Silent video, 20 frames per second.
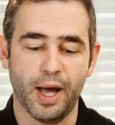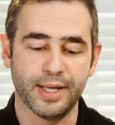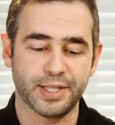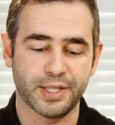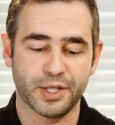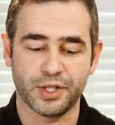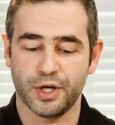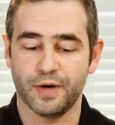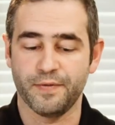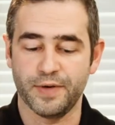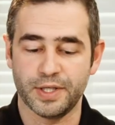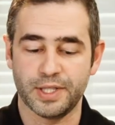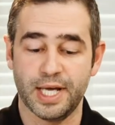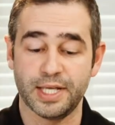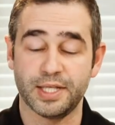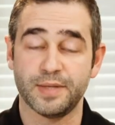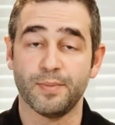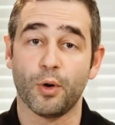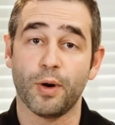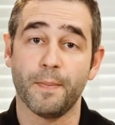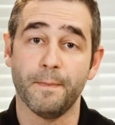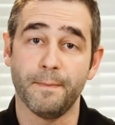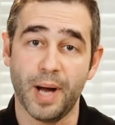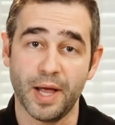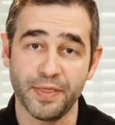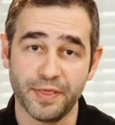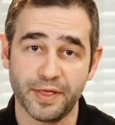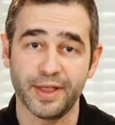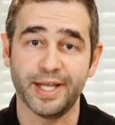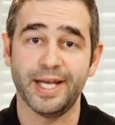it's a service that's more
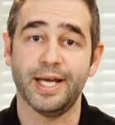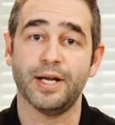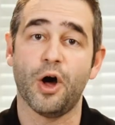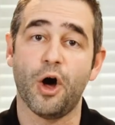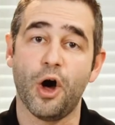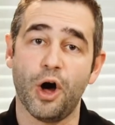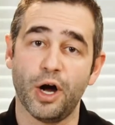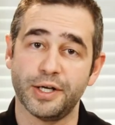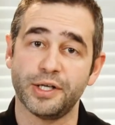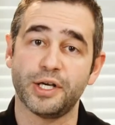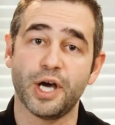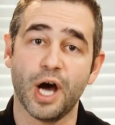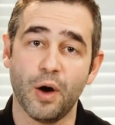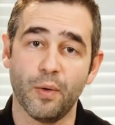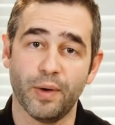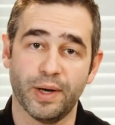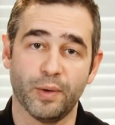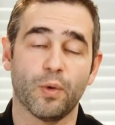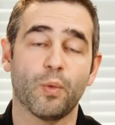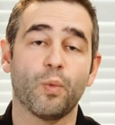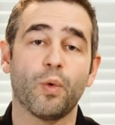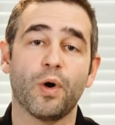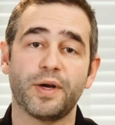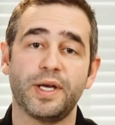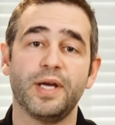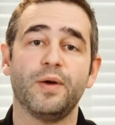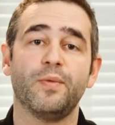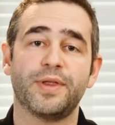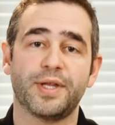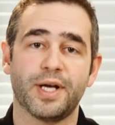monthly and ongoing. We're
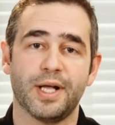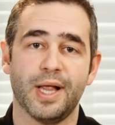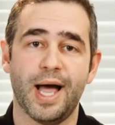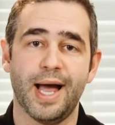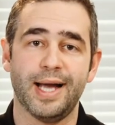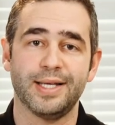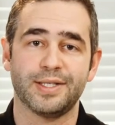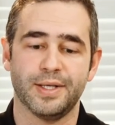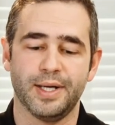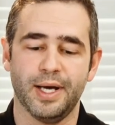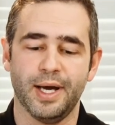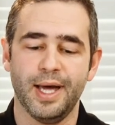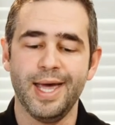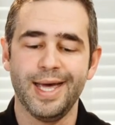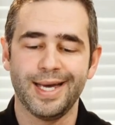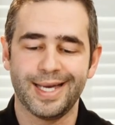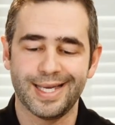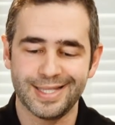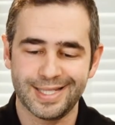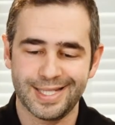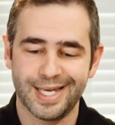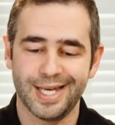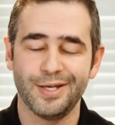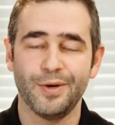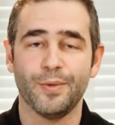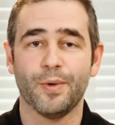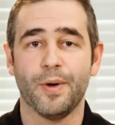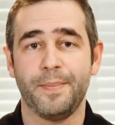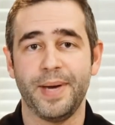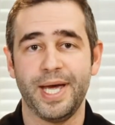working with clients on a
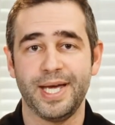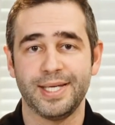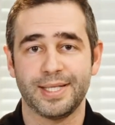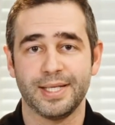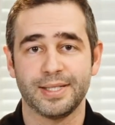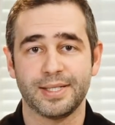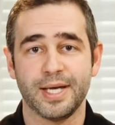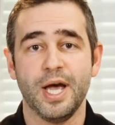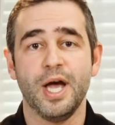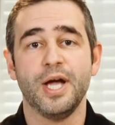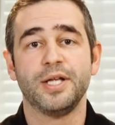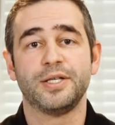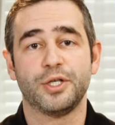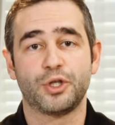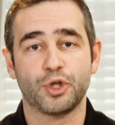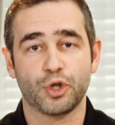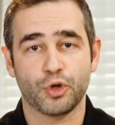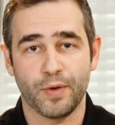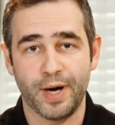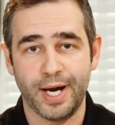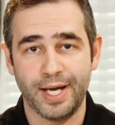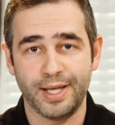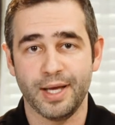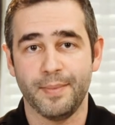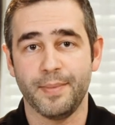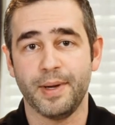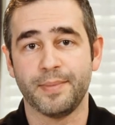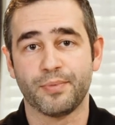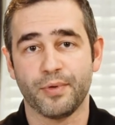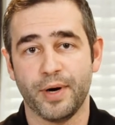continual basis to train
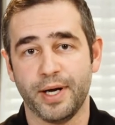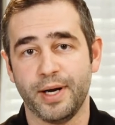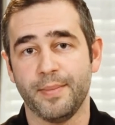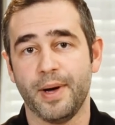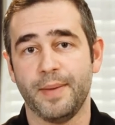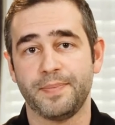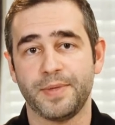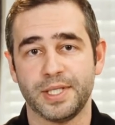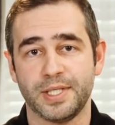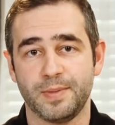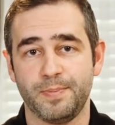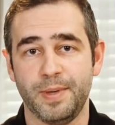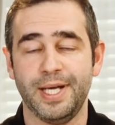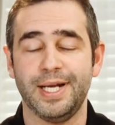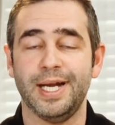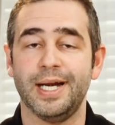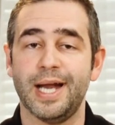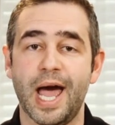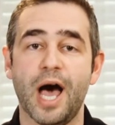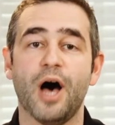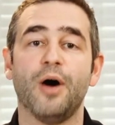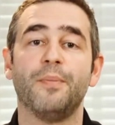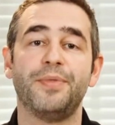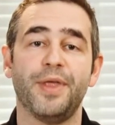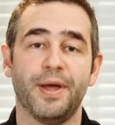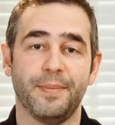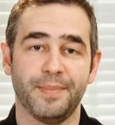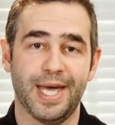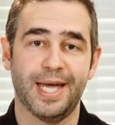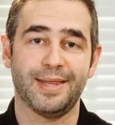them and bring them up to speed and help
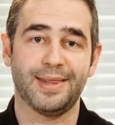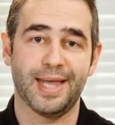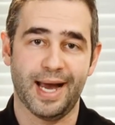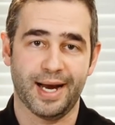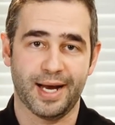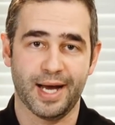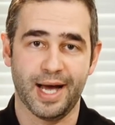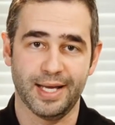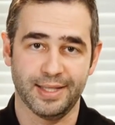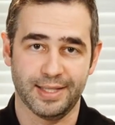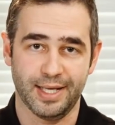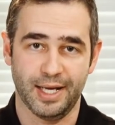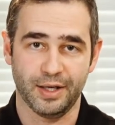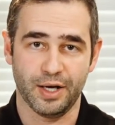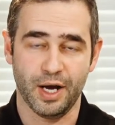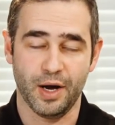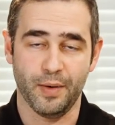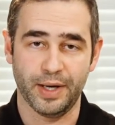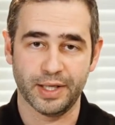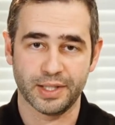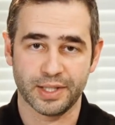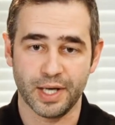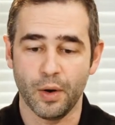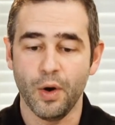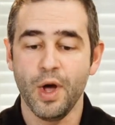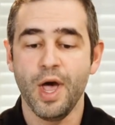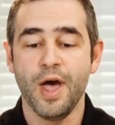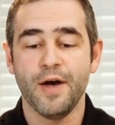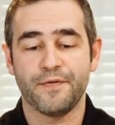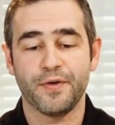them get that content going.
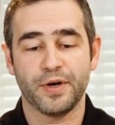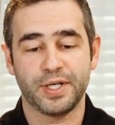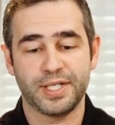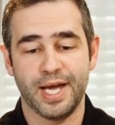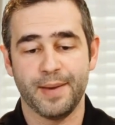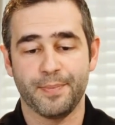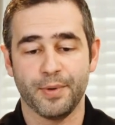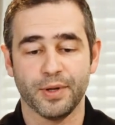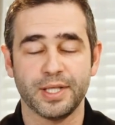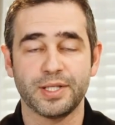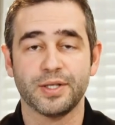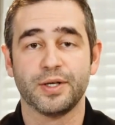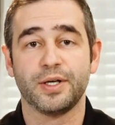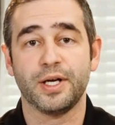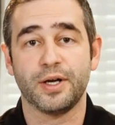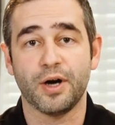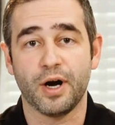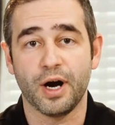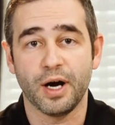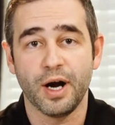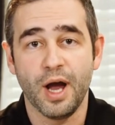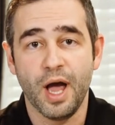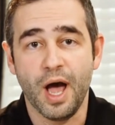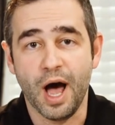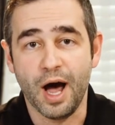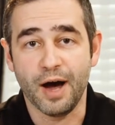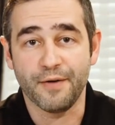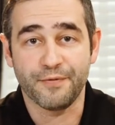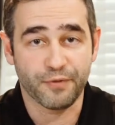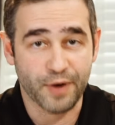So for example, let's look at our
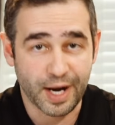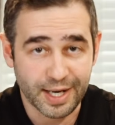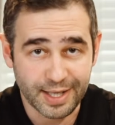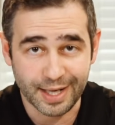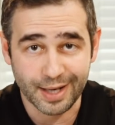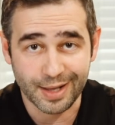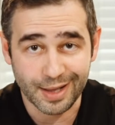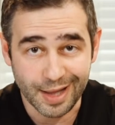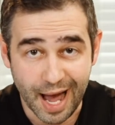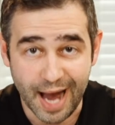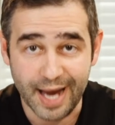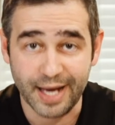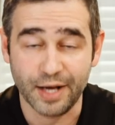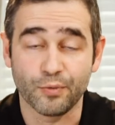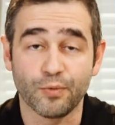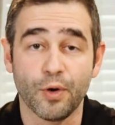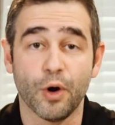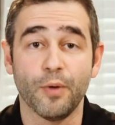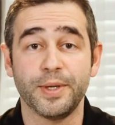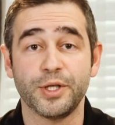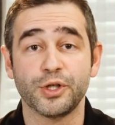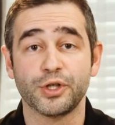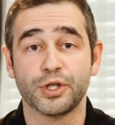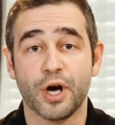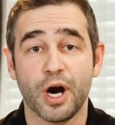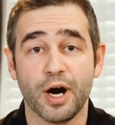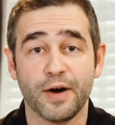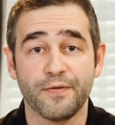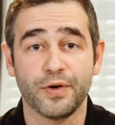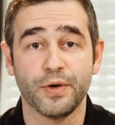friend and client, Roman
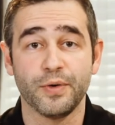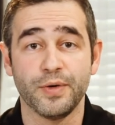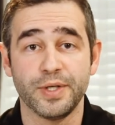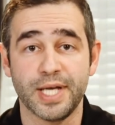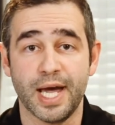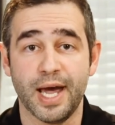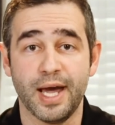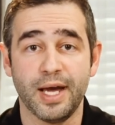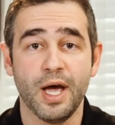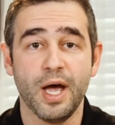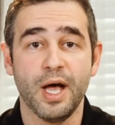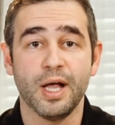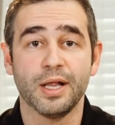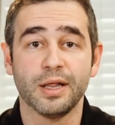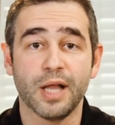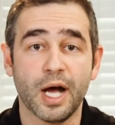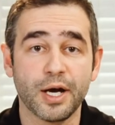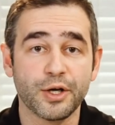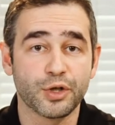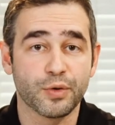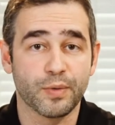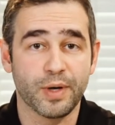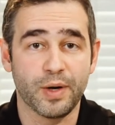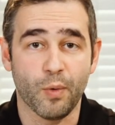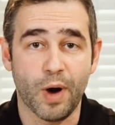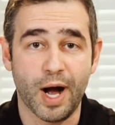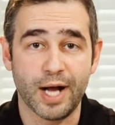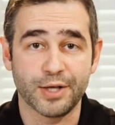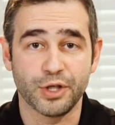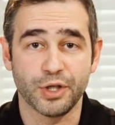Scharf, who's a luxury
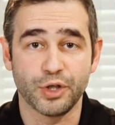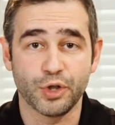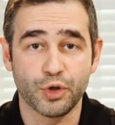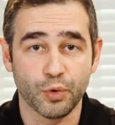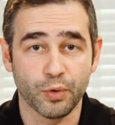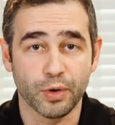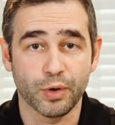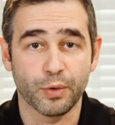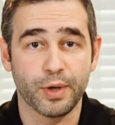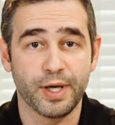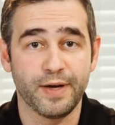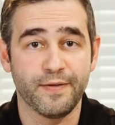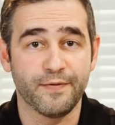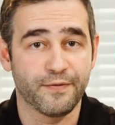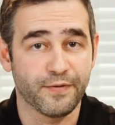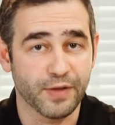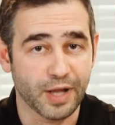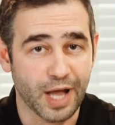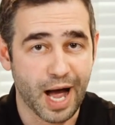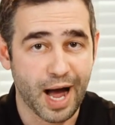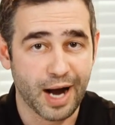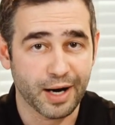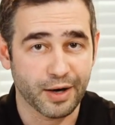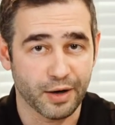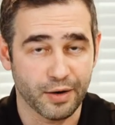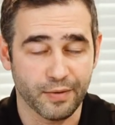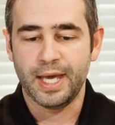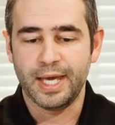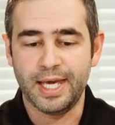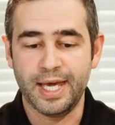watch and jewelry
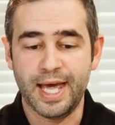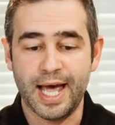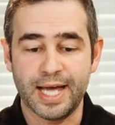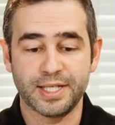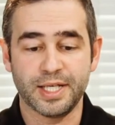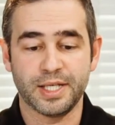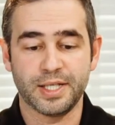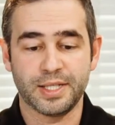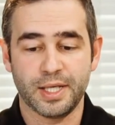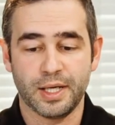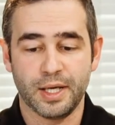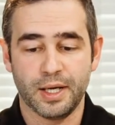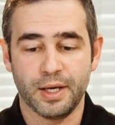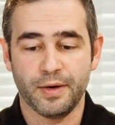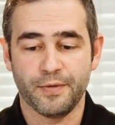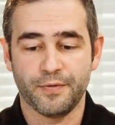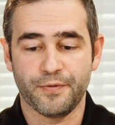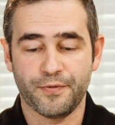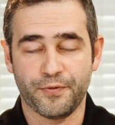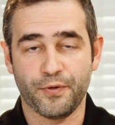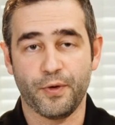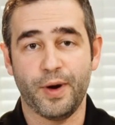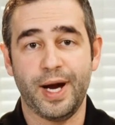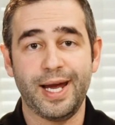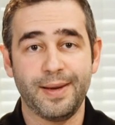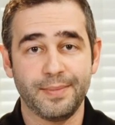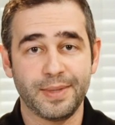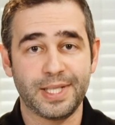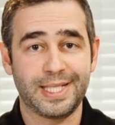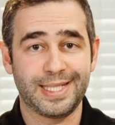vlogger. He has his
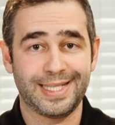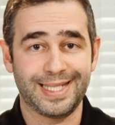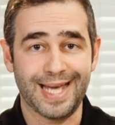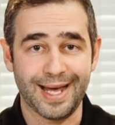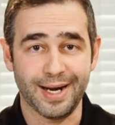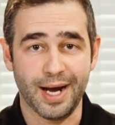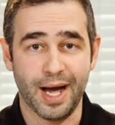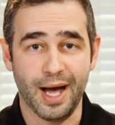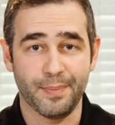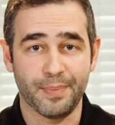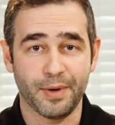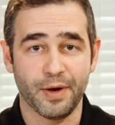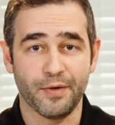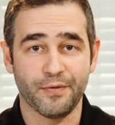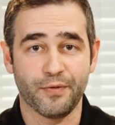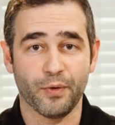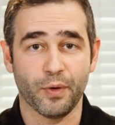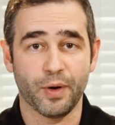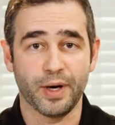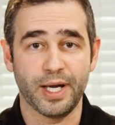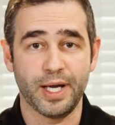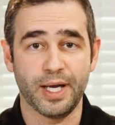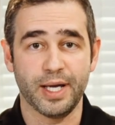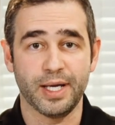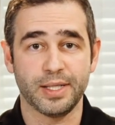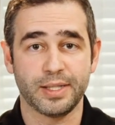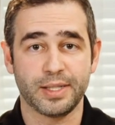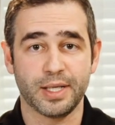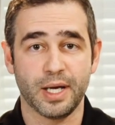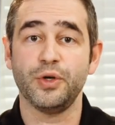framed setup for
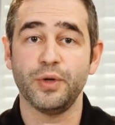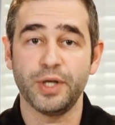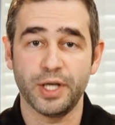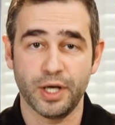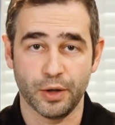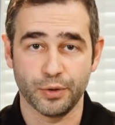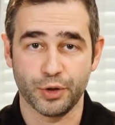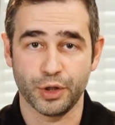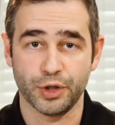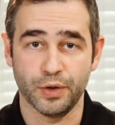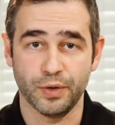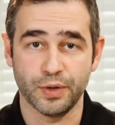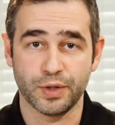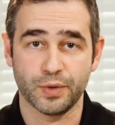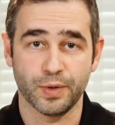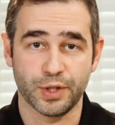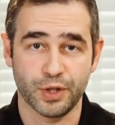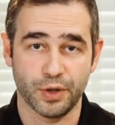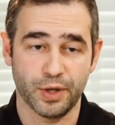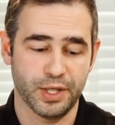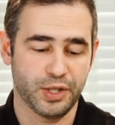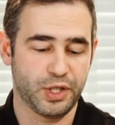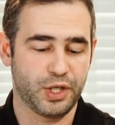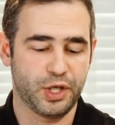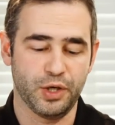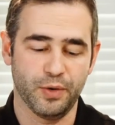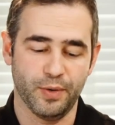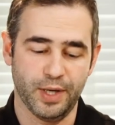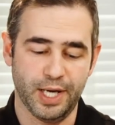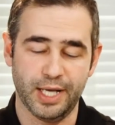his studio shoots, which are his
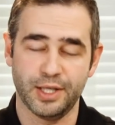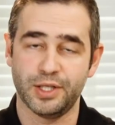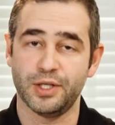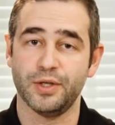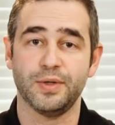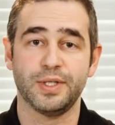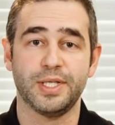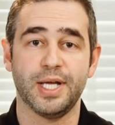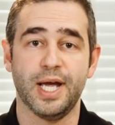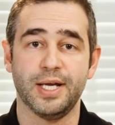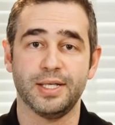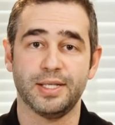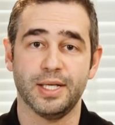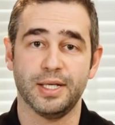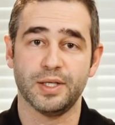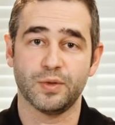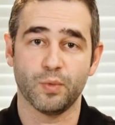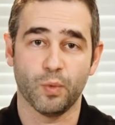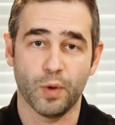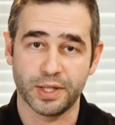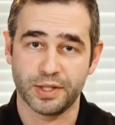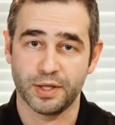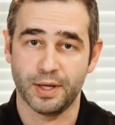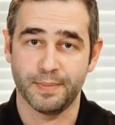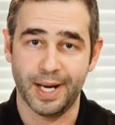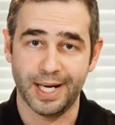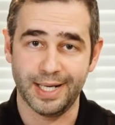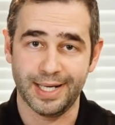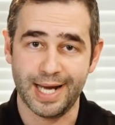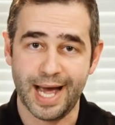Q&A Tuesdays and his What's
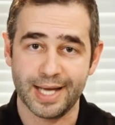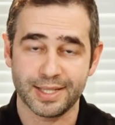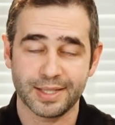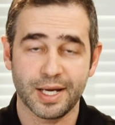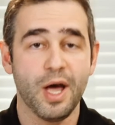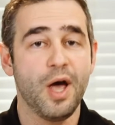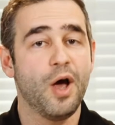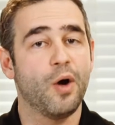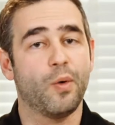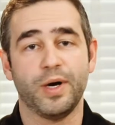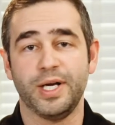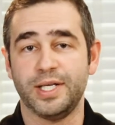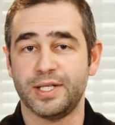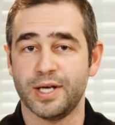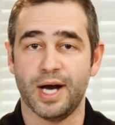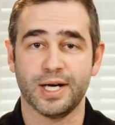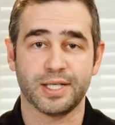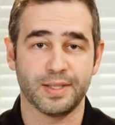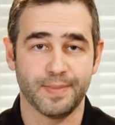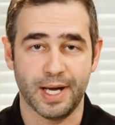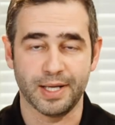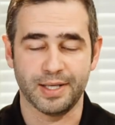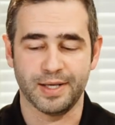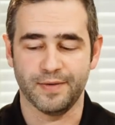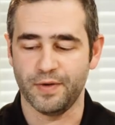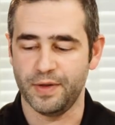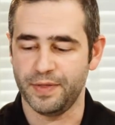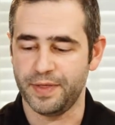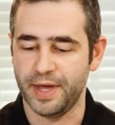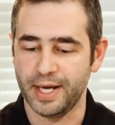on My Desk, where he talks about
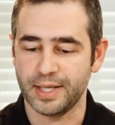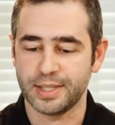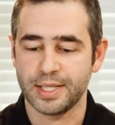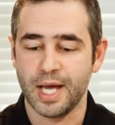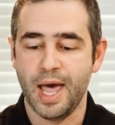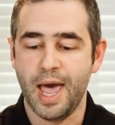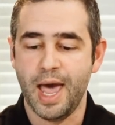different things.